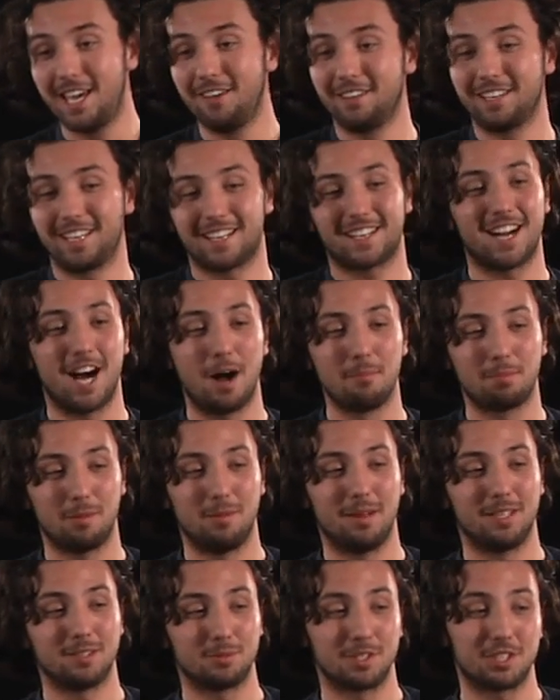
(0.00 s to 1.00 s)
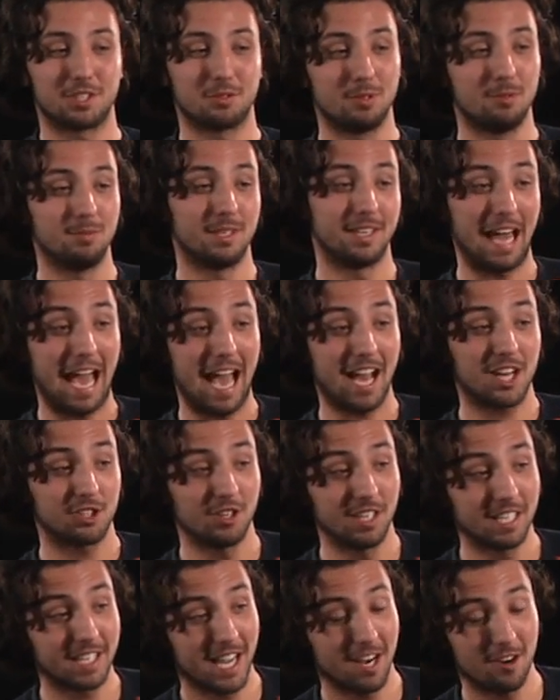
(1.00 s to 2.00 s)
giving a compliment which women
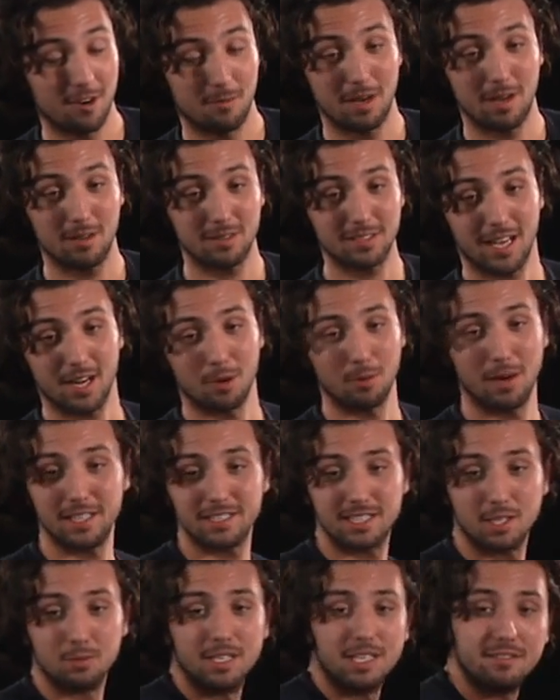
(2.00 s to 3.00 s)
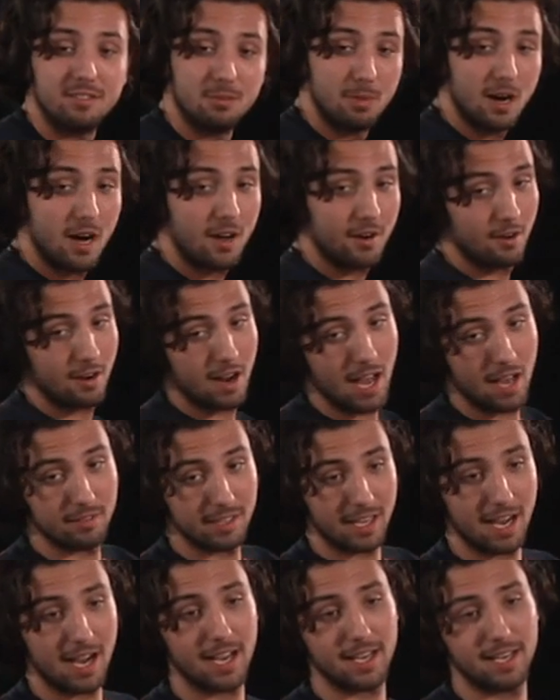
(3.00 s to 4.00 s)
actually care about. Otherwise, they would never bother
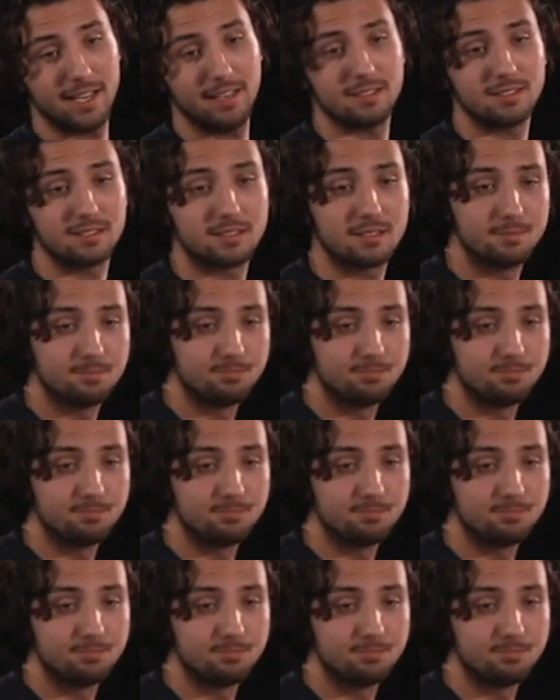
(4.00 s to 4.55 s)
having high heels.